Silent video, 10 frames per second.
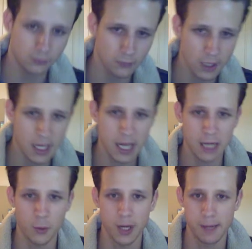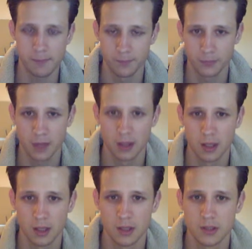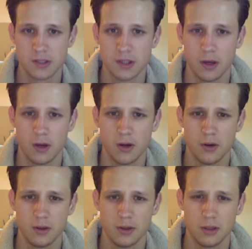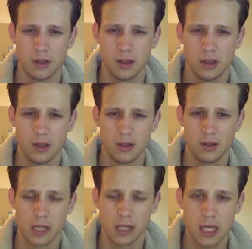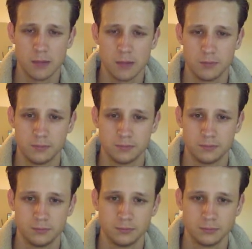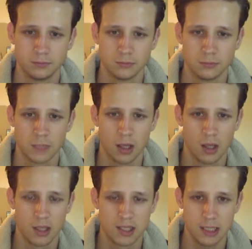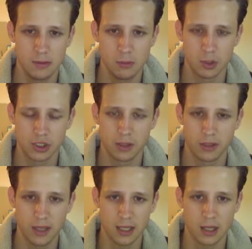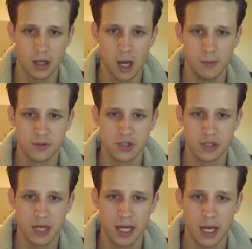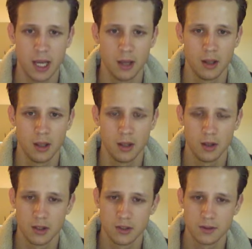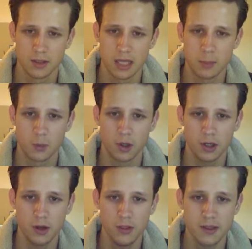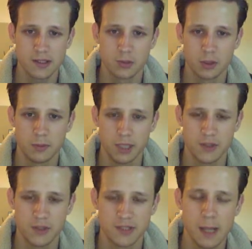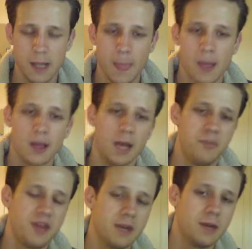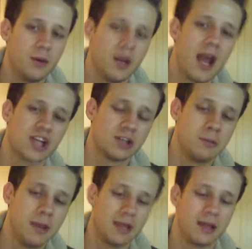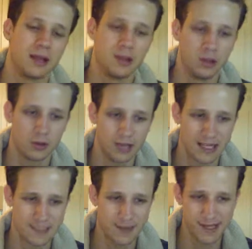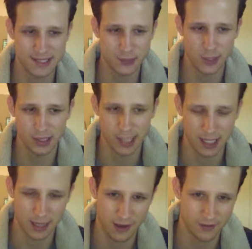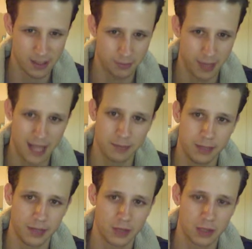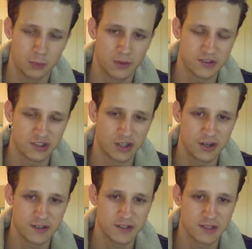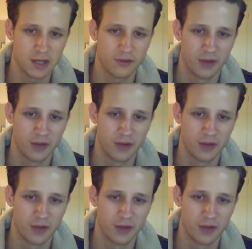Anyway, so yeah, tell me what you think in the comments. Should I keep working on this? Would it be interesting? I'm thinking about actually making it look like space as well, like having a black background with stars and stuff,